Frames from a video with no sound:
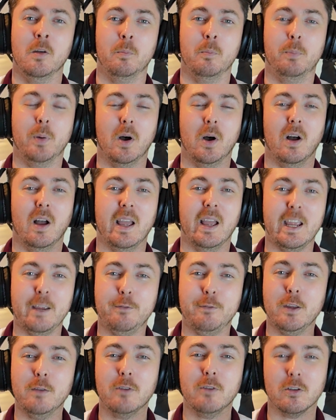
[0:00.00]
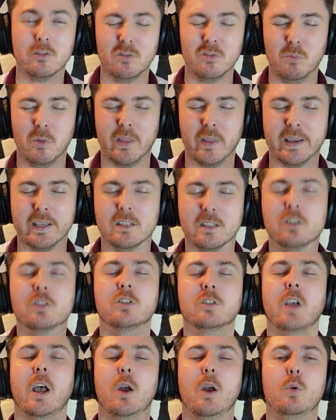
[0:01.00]
But if you've got someone that is
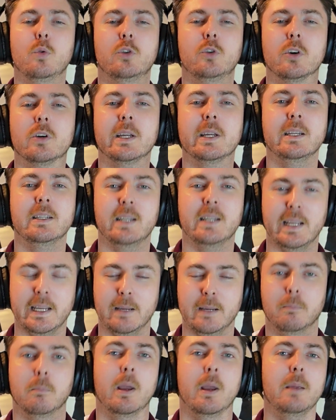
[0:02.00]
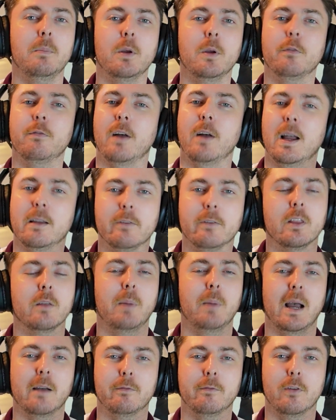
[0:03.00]
so dug in deep, maybe a 5 at the
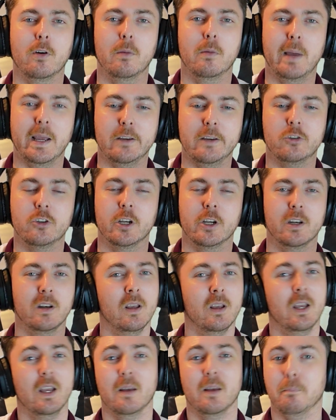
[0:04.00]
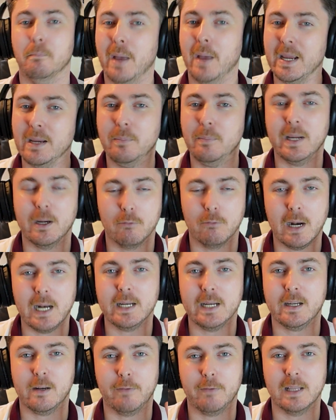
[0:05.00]
back formation, maybe a
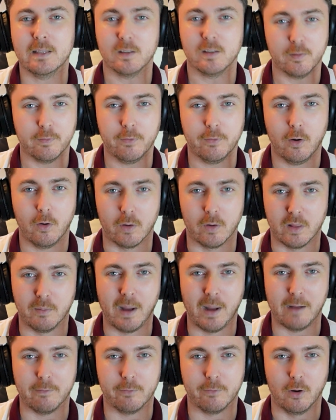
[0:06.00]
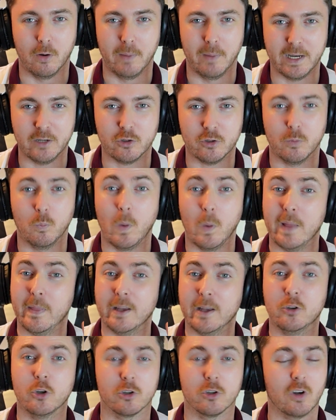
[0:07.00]
really defensive 4 at the back formation where they
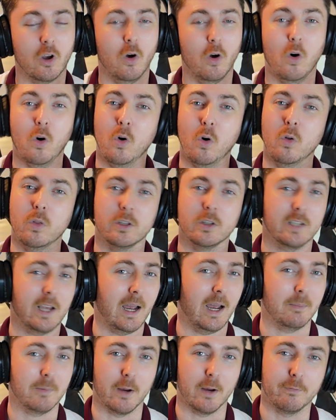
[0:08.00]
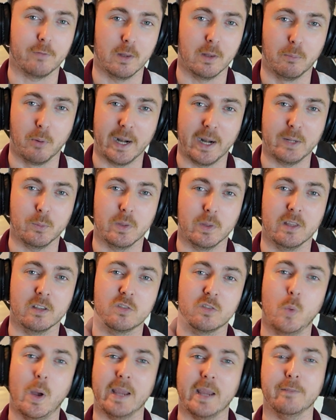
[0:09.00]
just all the time go for the break with the
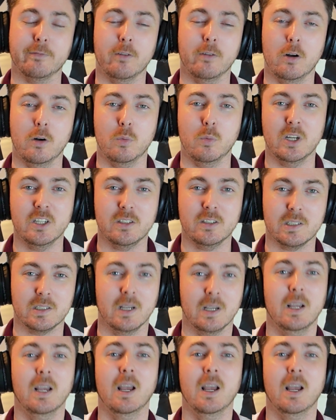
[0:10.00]
sweaty forwards,